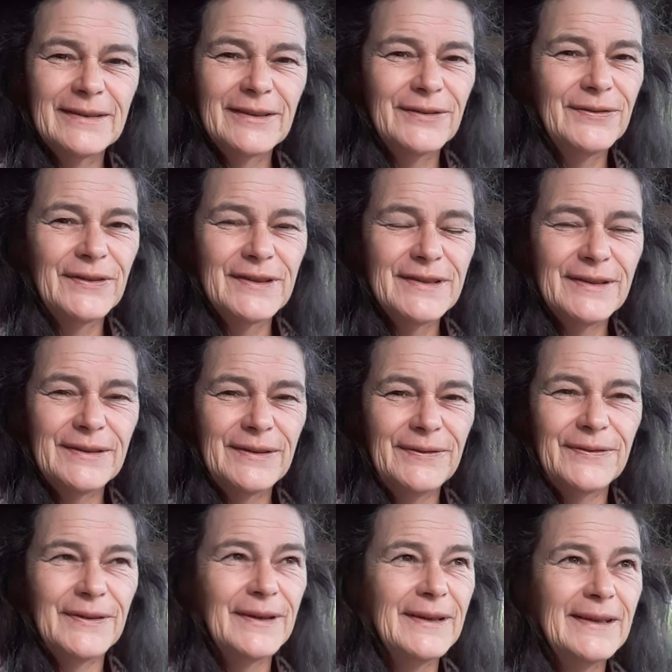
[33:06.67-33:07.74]
They're physically
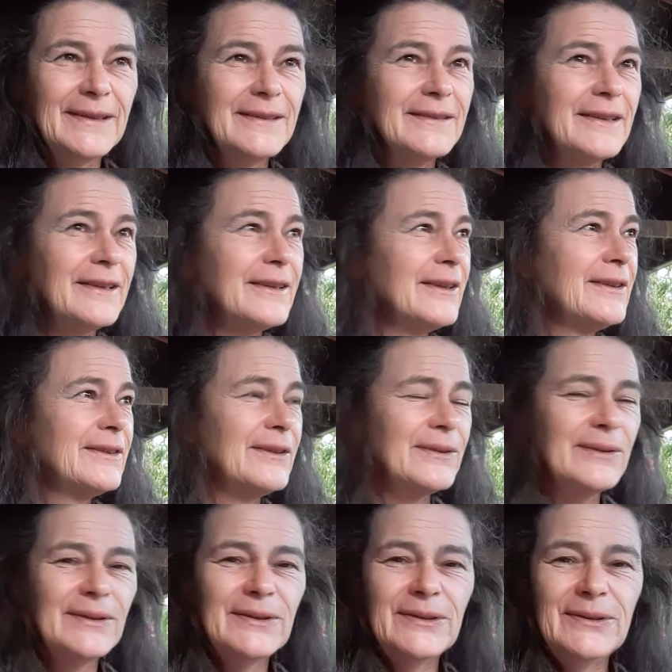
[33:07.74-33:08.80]
fine. They got their
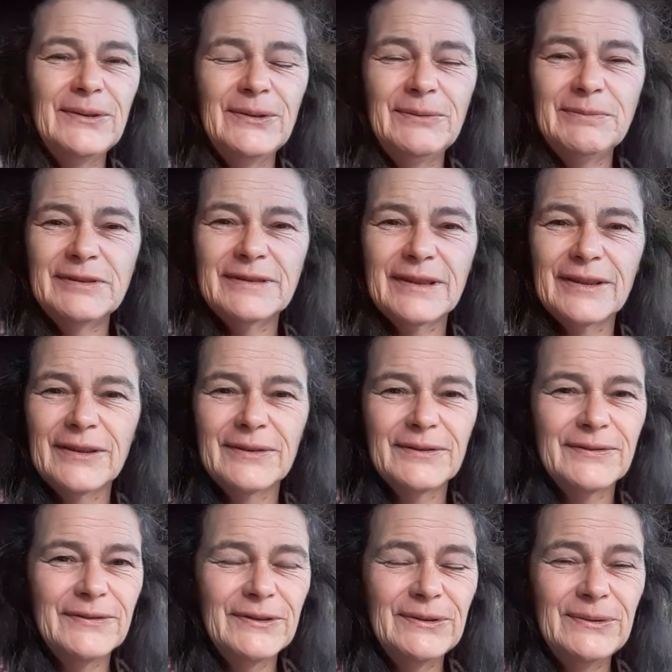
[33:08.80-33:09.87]
homes. They got
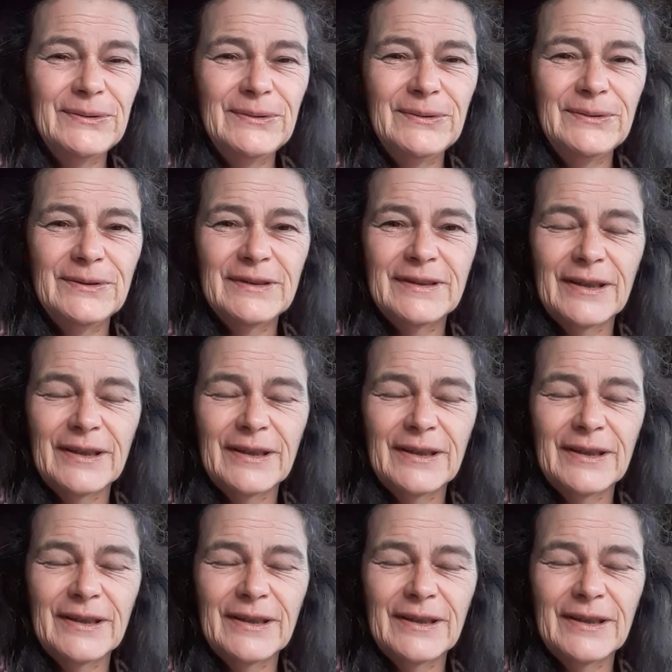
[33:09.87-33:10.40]
food.